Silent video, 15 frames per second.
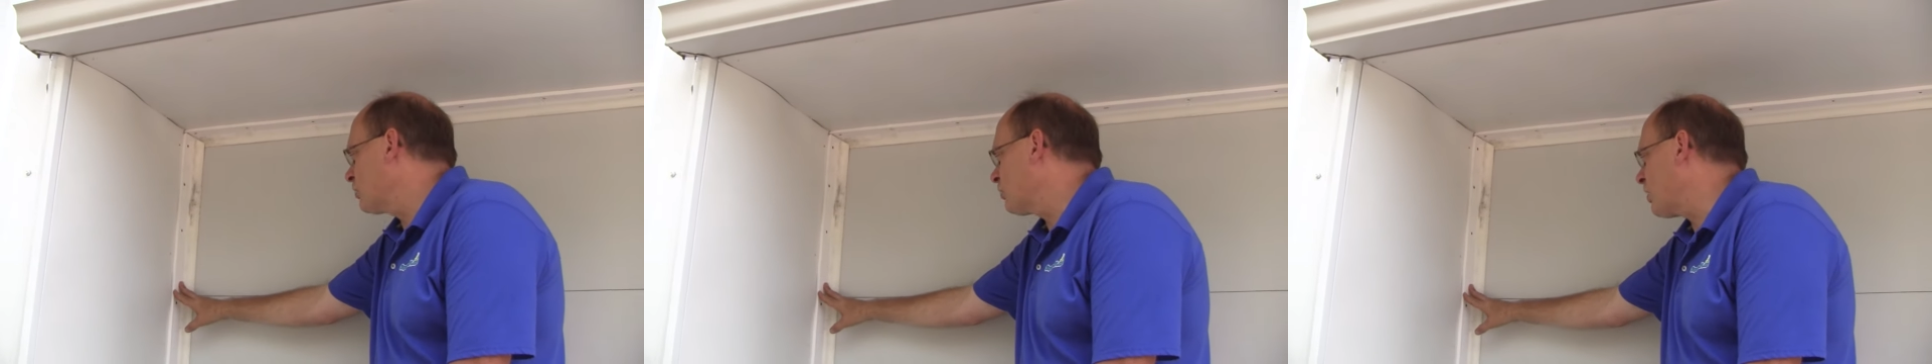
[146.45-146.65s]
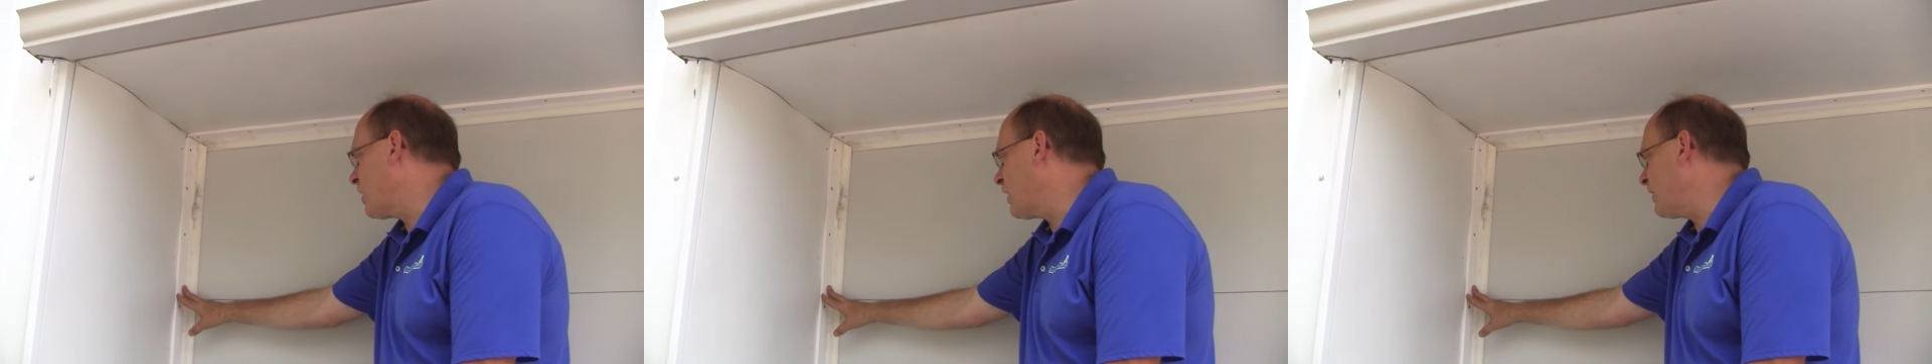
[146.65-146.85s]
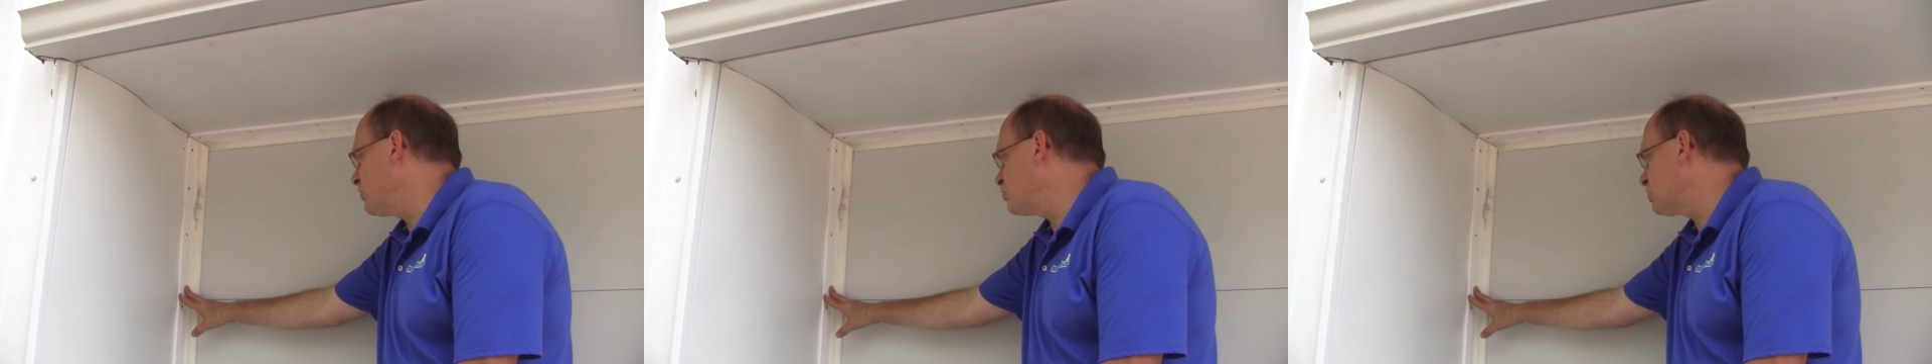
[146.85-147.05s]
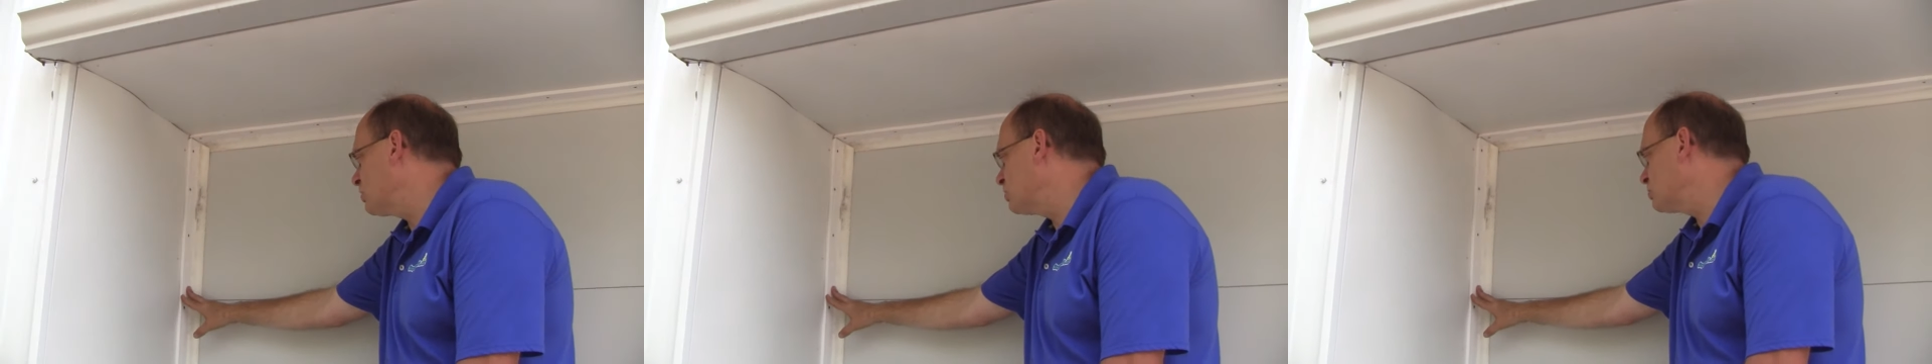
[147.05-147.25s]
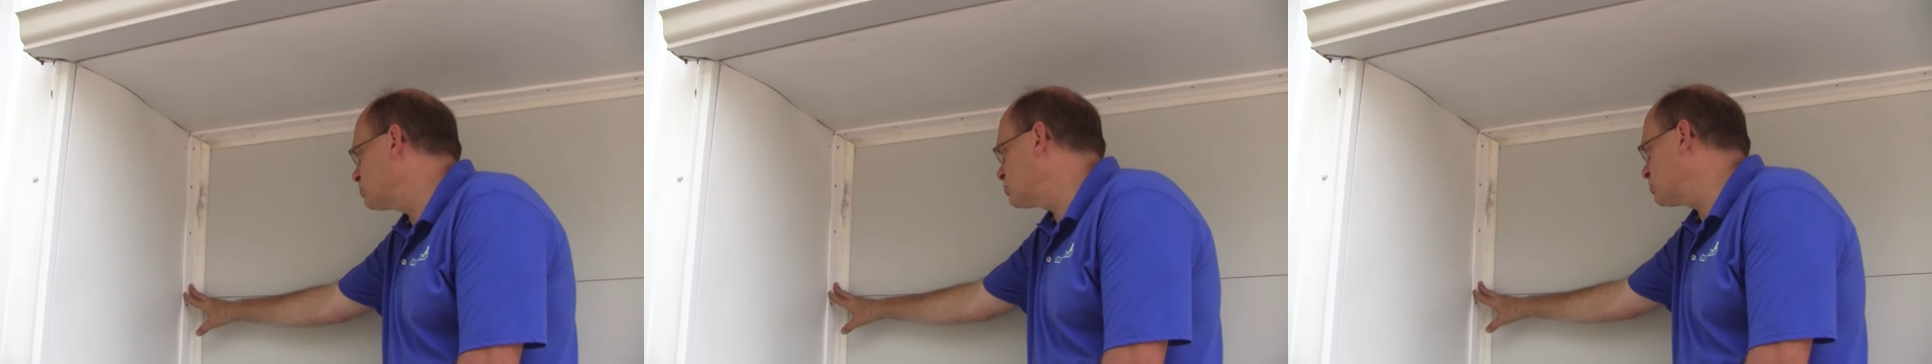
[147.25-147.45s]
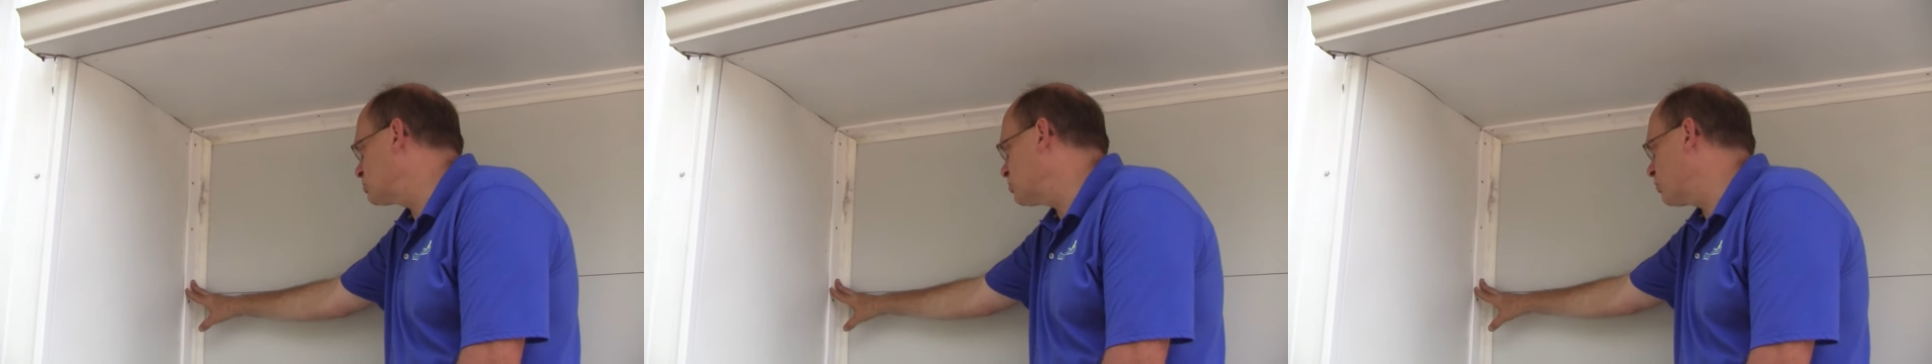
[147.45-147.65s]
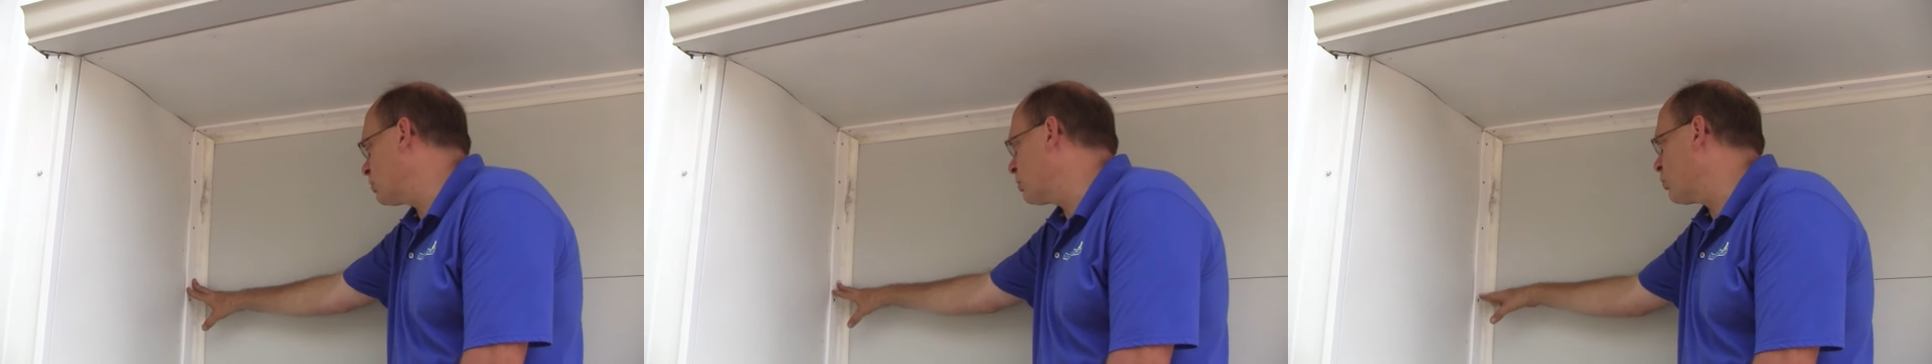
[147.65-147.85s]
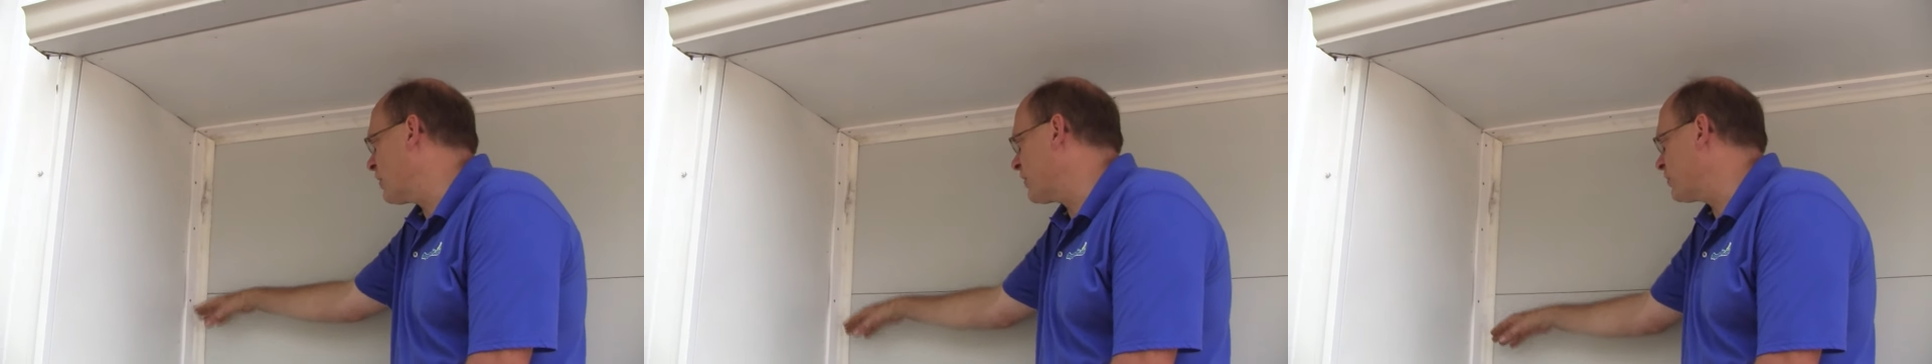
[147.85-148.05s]
garage
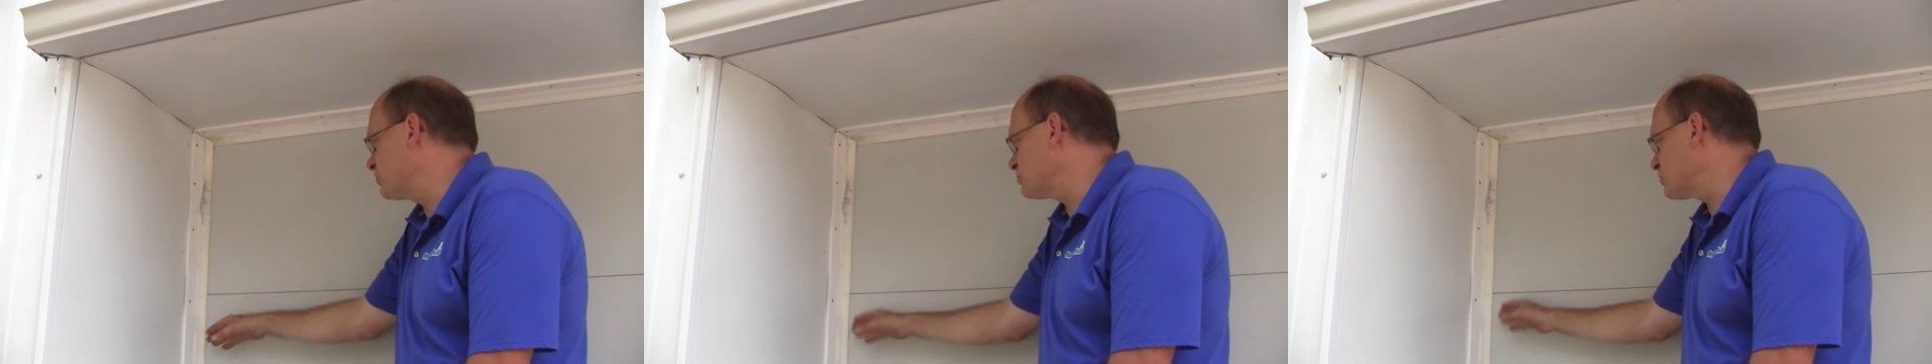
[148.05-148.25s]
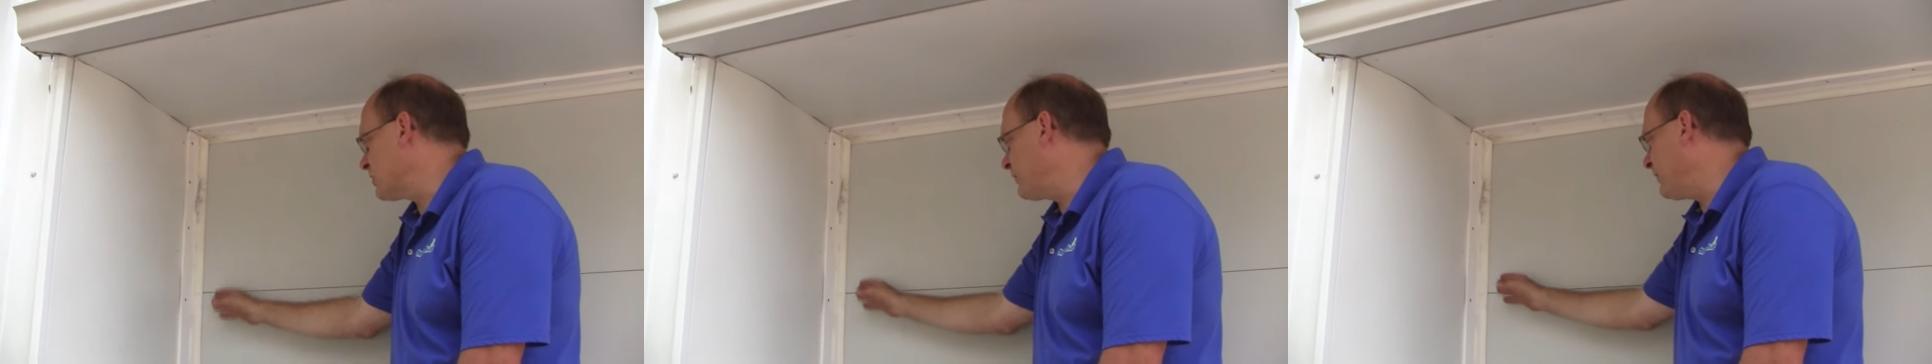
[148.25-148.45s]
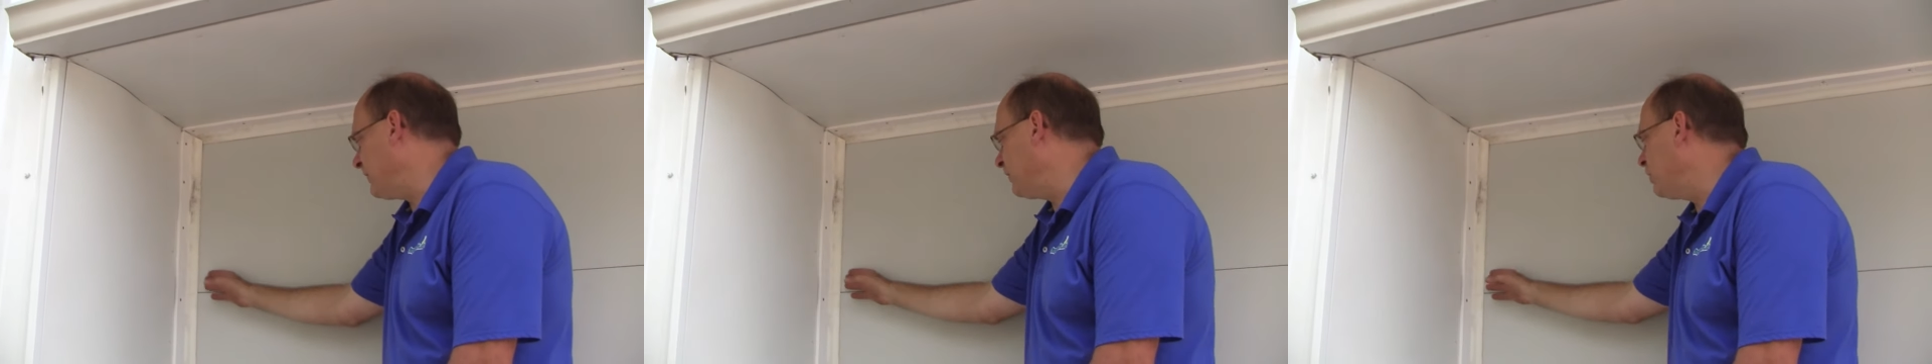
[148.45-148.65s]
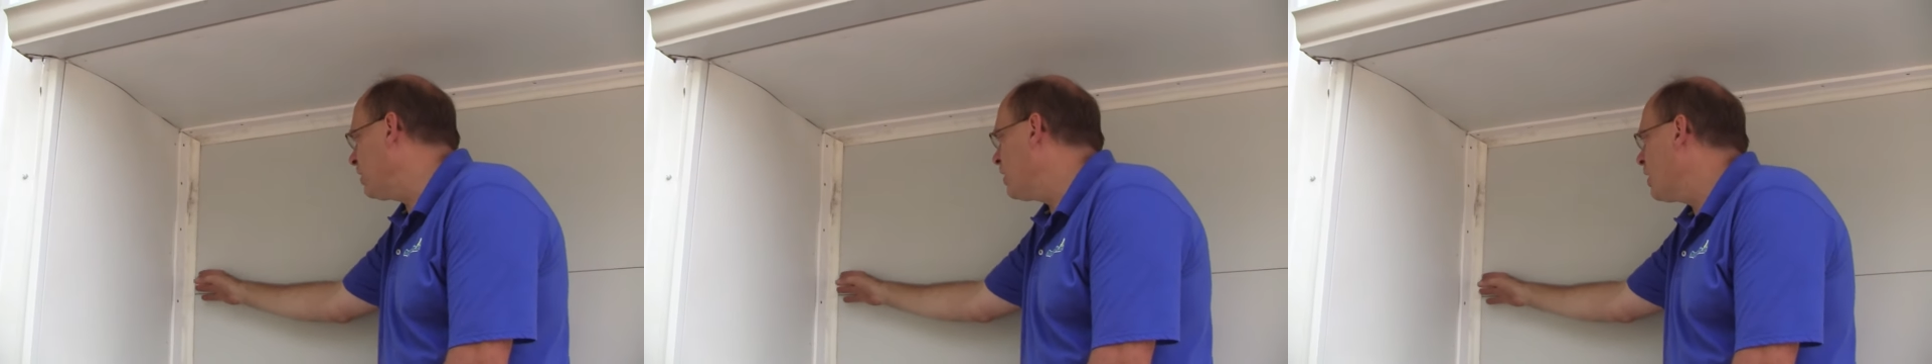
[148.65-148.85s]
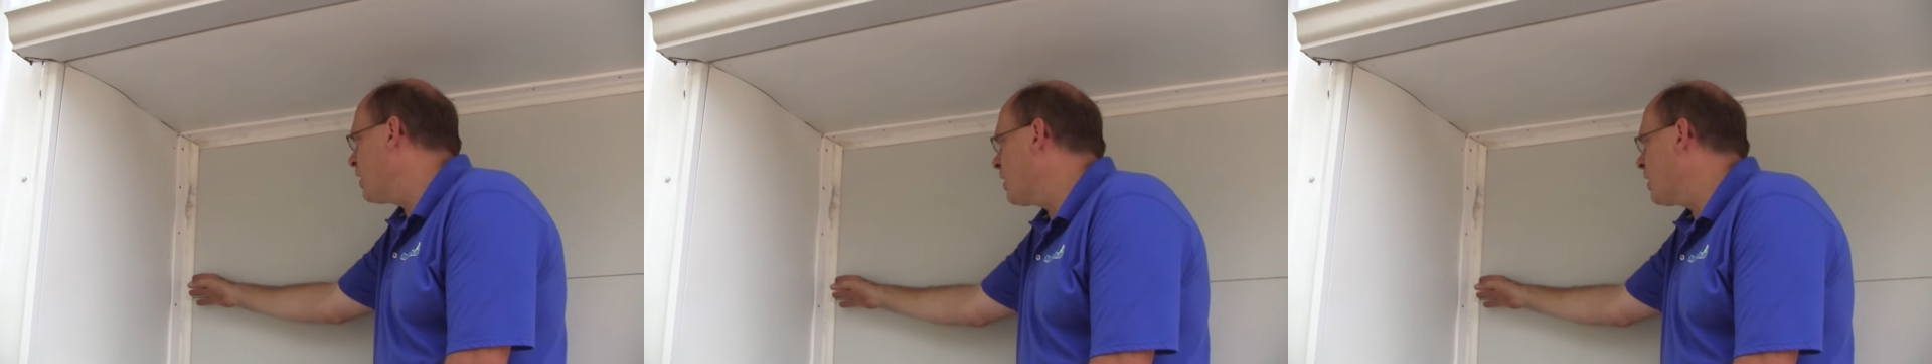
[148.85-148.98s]
door weather stripping